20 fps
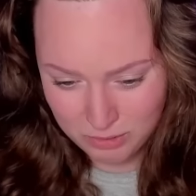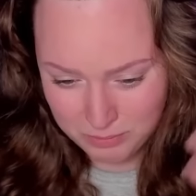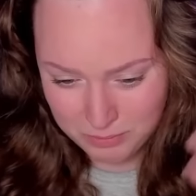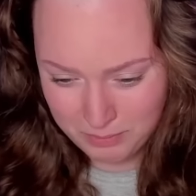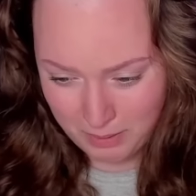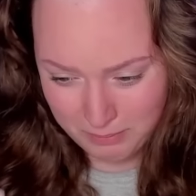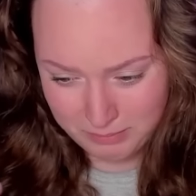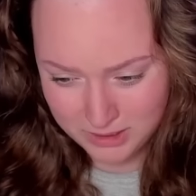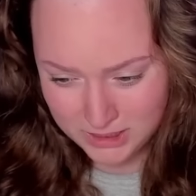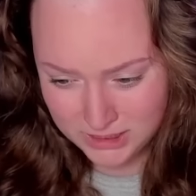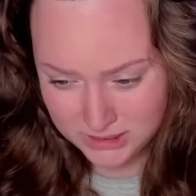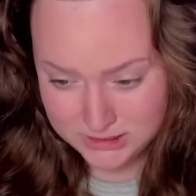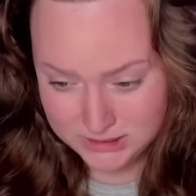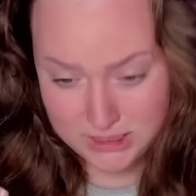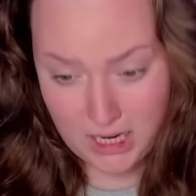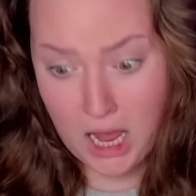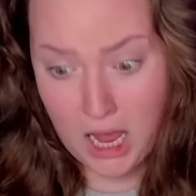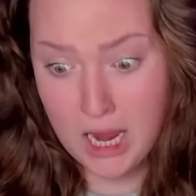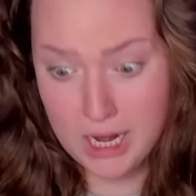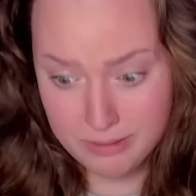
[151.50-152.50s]
We're probably gonna
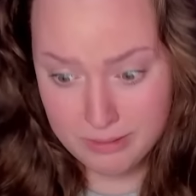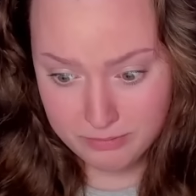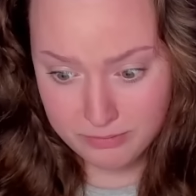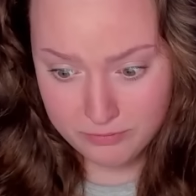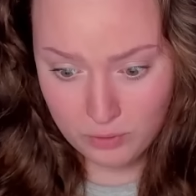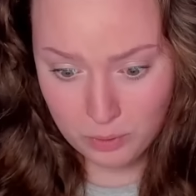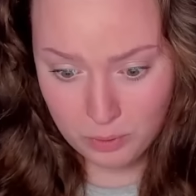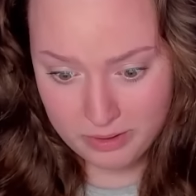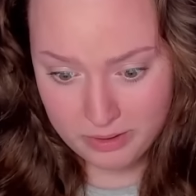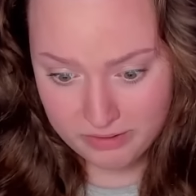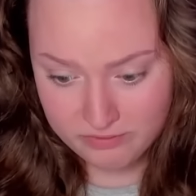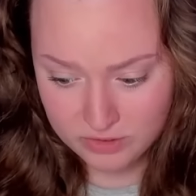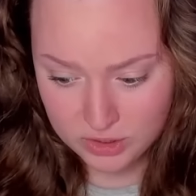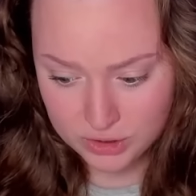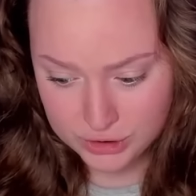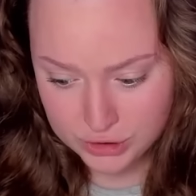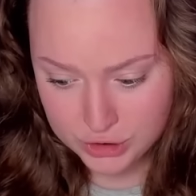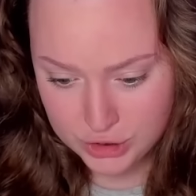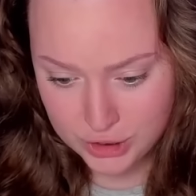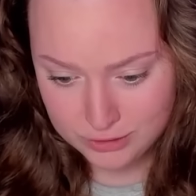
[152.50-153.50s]
die before we ever get
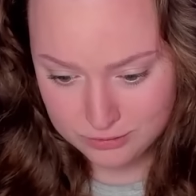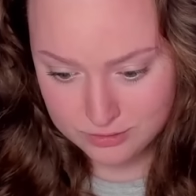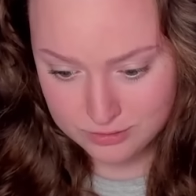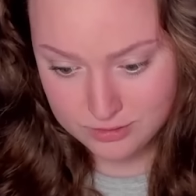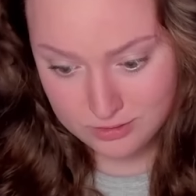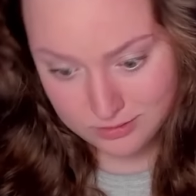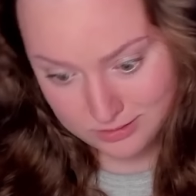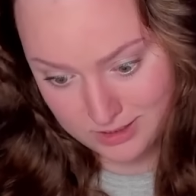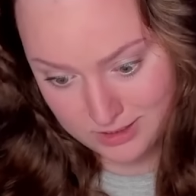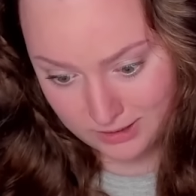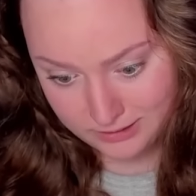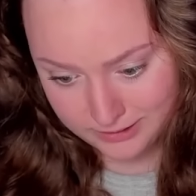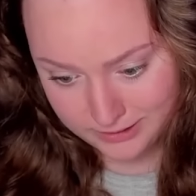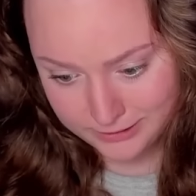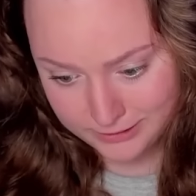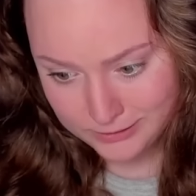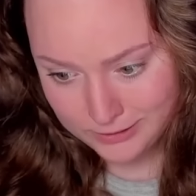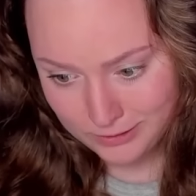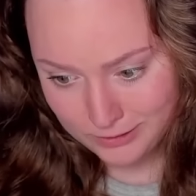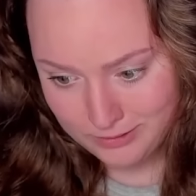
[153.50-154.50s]
the chance to sell
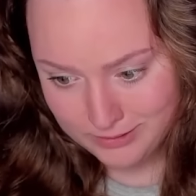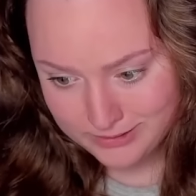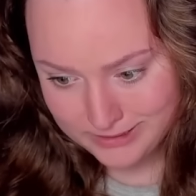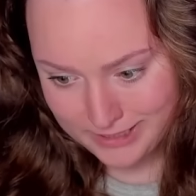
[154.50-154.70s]
it, so let's